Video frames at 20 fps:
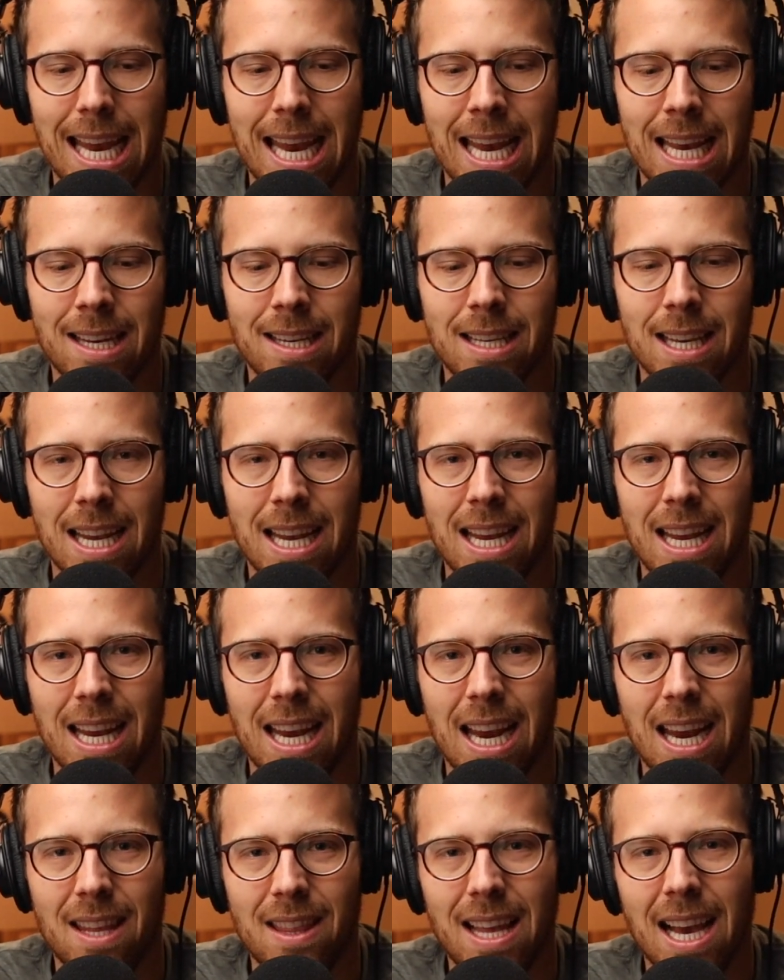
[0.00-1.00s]
And
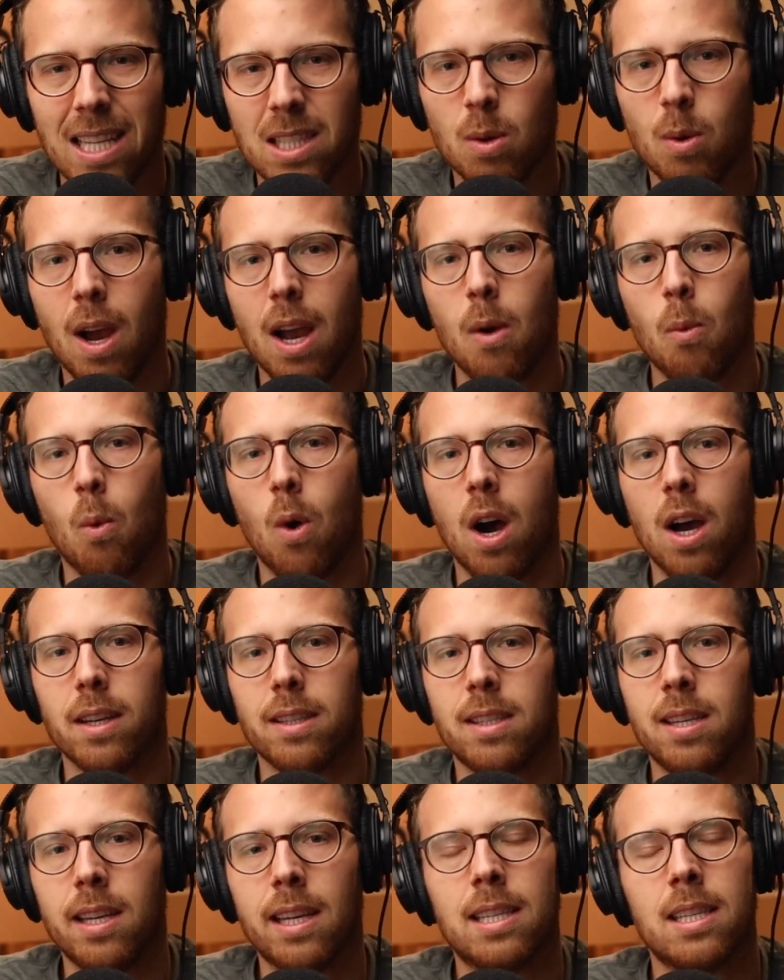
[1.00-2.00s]
that's why I
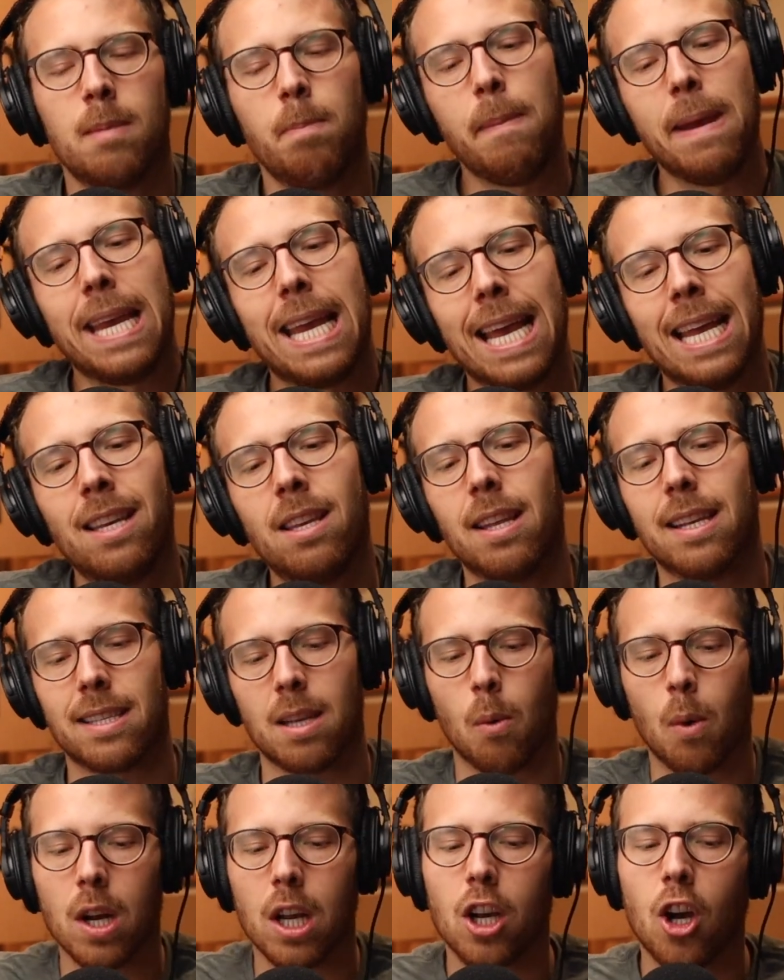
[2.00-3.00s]
want to speak into this.
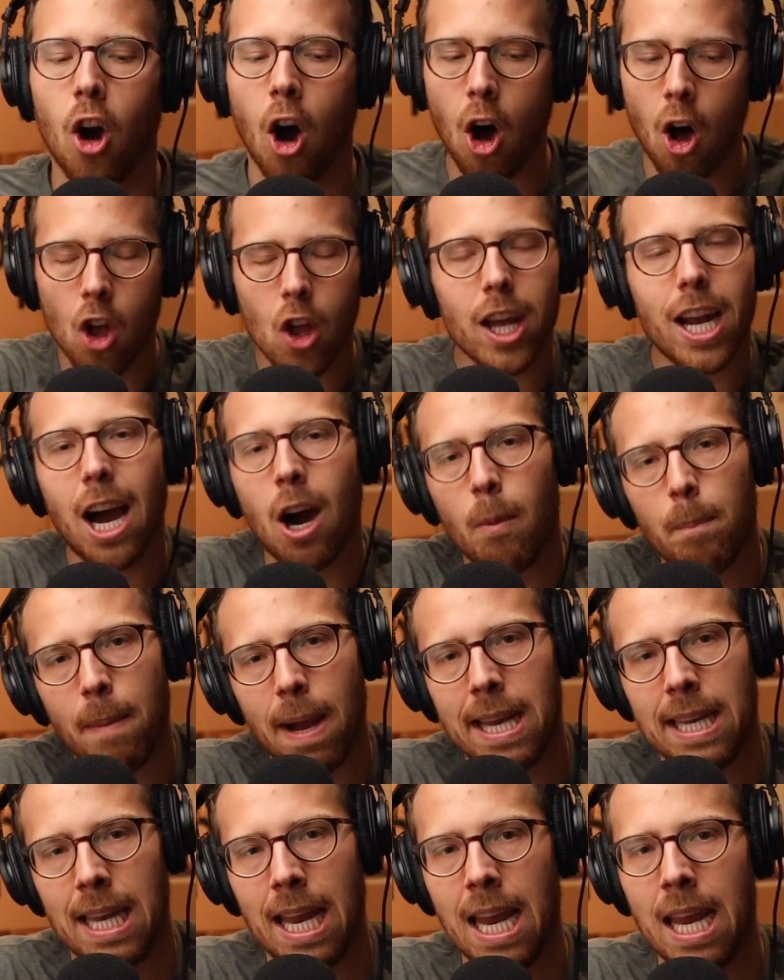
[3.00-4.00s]
I want to call it out
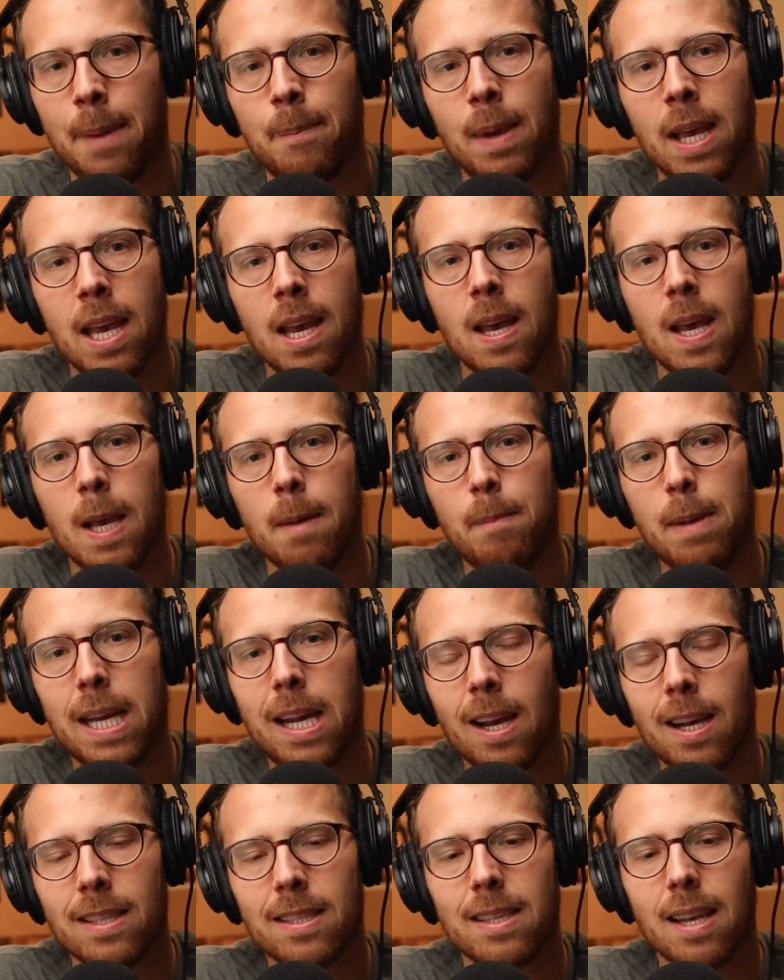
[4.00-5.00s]
by name
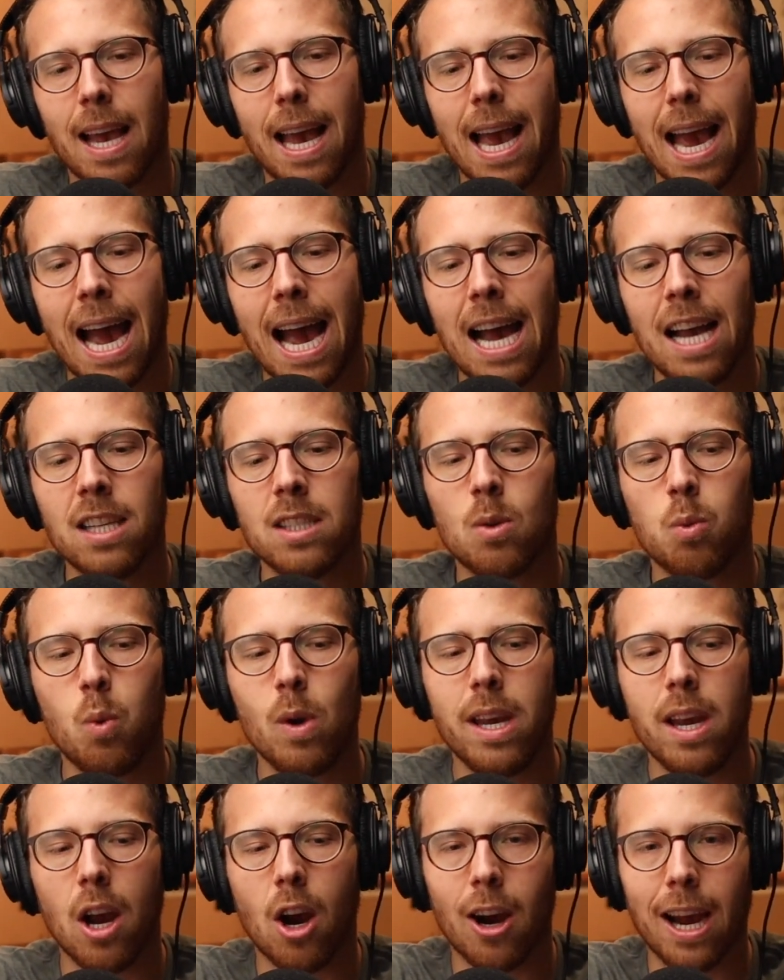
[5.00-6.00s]
because as
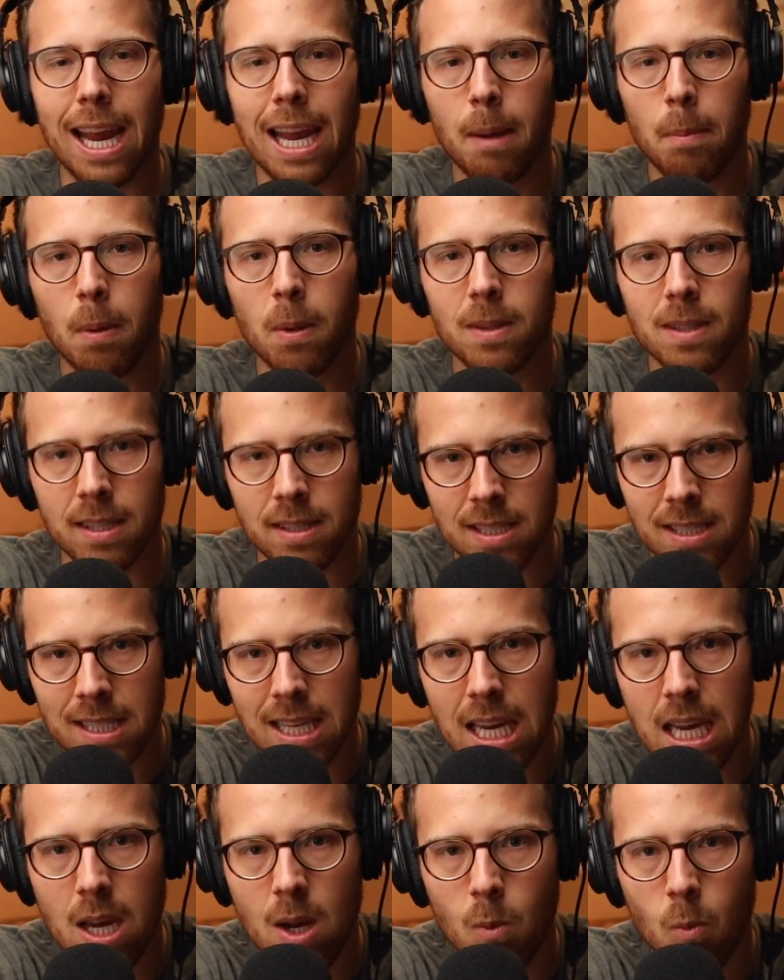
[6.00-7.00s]
we are able to
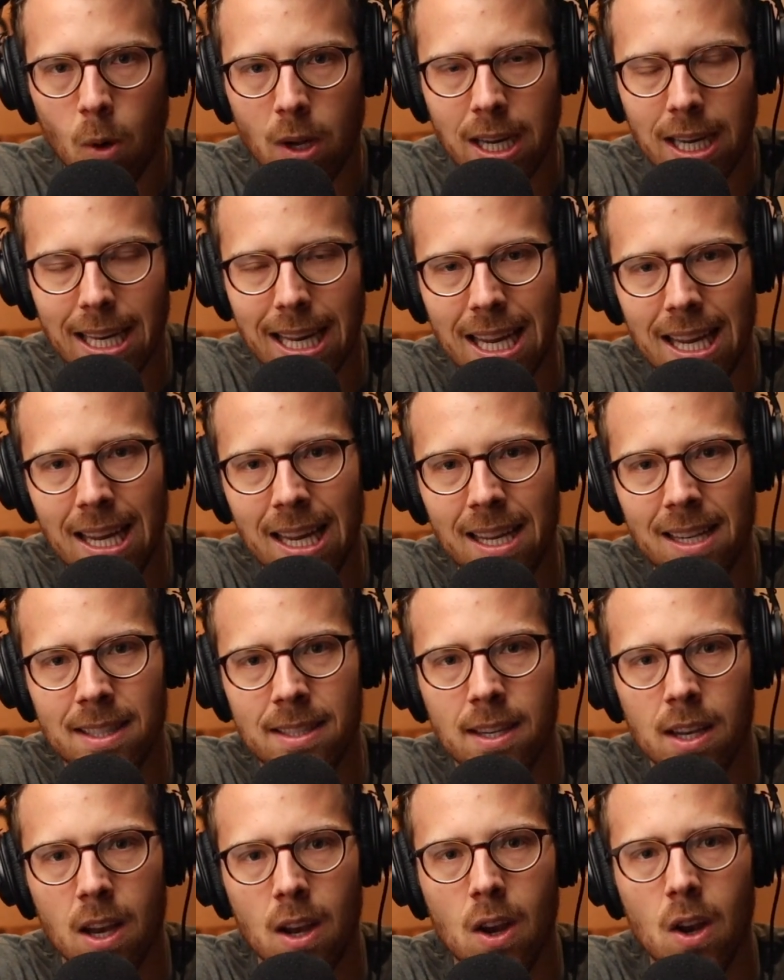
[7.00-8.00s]
see what it
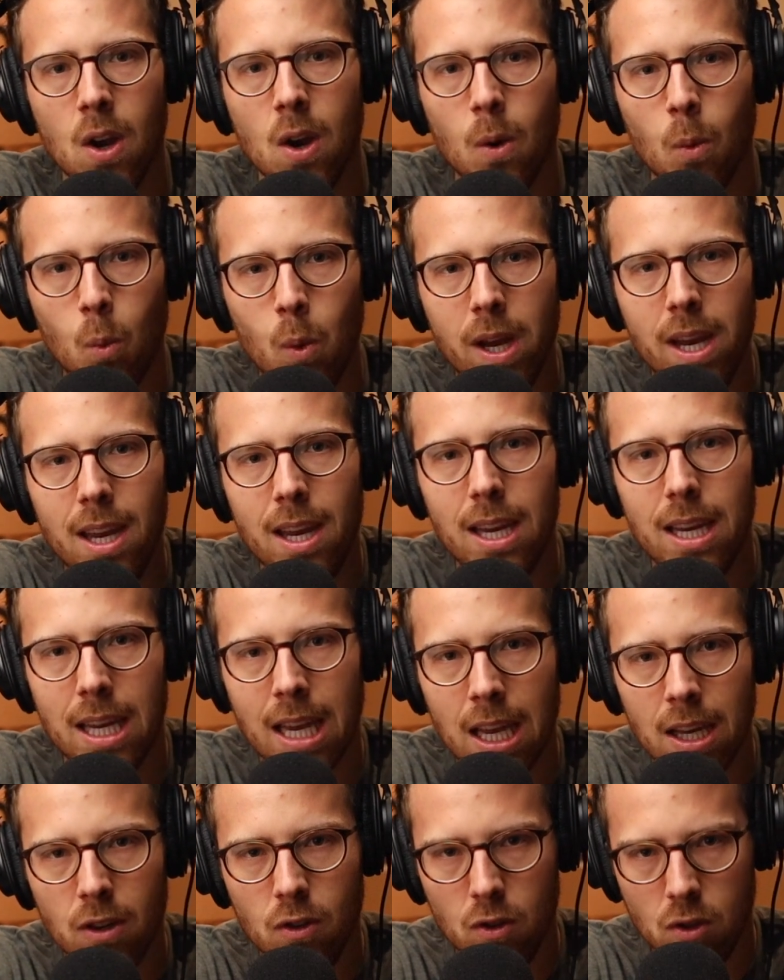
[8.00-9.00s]
is, we
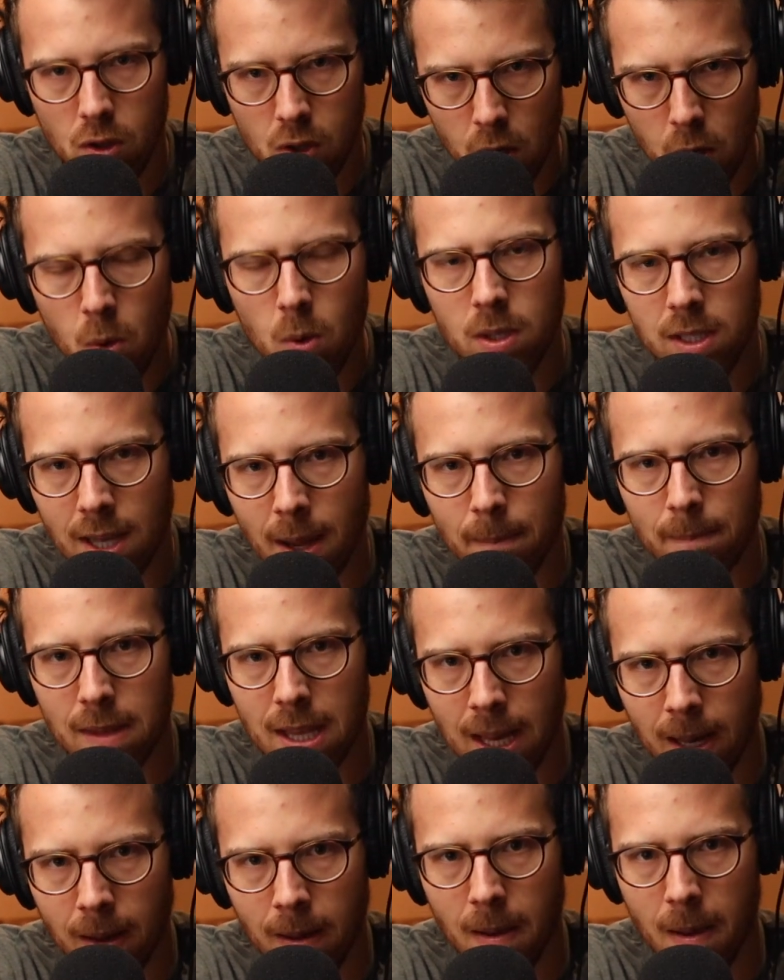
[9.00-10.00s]
can do
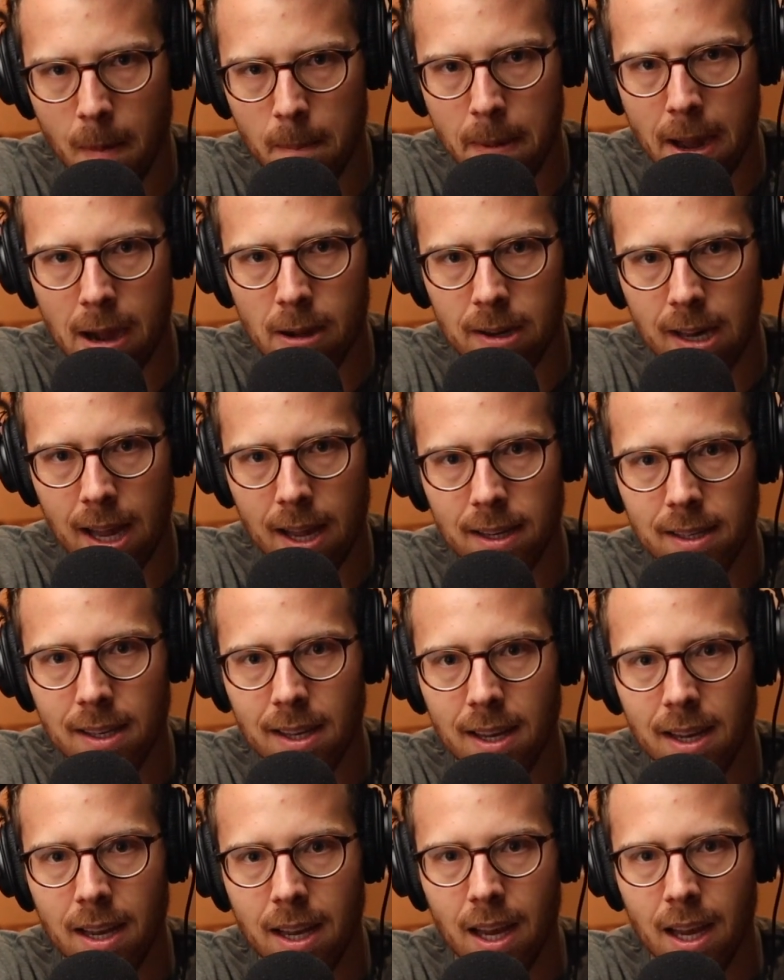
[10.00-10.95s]
something about it.